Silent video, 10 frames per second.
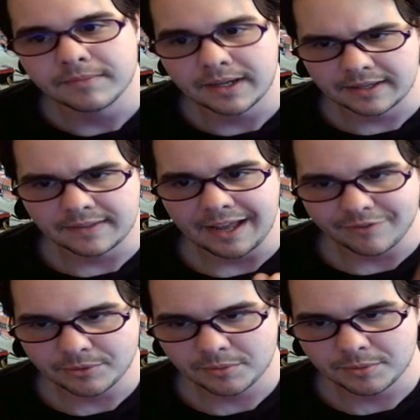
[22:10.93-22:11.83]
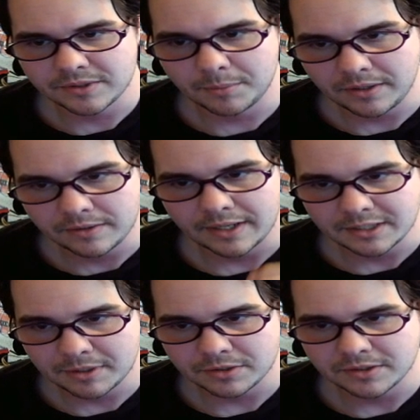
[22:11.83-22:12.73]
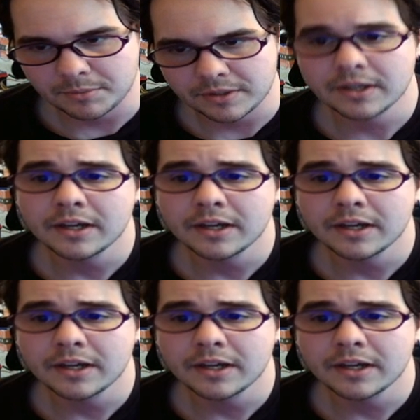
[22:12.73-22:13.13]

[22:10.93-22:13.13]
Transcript: again they have to be tribute summoned, not special summoned,